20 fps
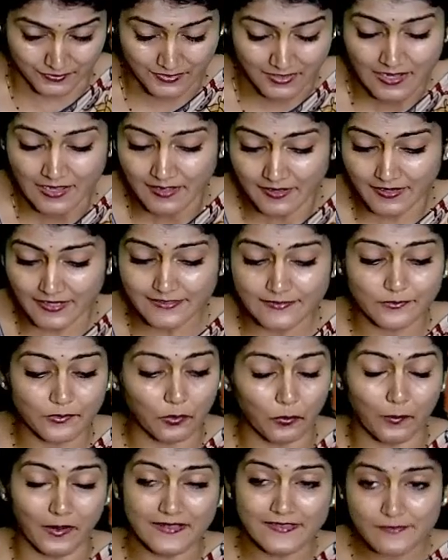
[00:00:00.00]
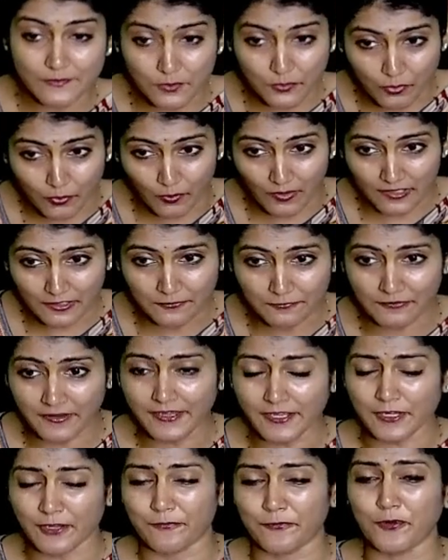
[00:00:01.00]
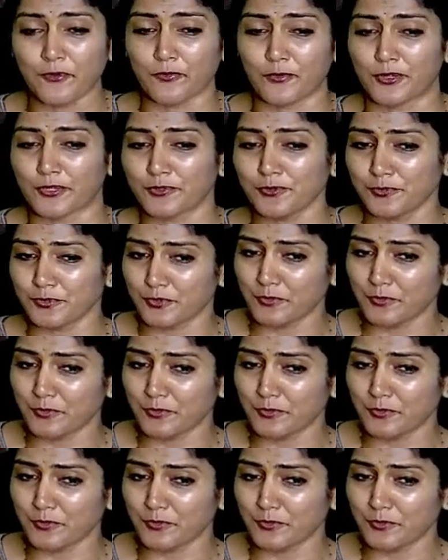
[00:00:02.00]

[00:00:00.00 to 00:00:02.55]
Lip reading: Right, so once you qualify, if you want to do a